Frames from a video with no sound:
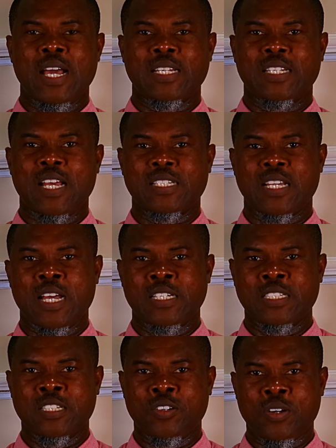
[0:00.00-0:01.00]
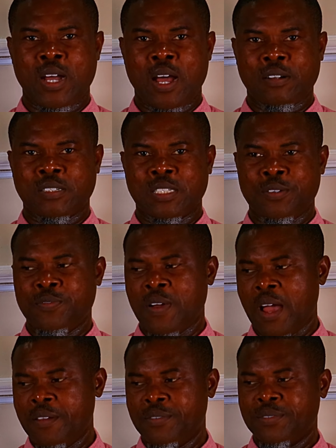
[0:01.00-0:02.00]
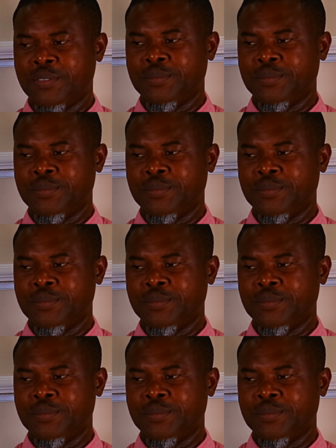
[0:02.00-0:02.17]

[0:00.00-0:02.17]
Adidas Adizero RC5.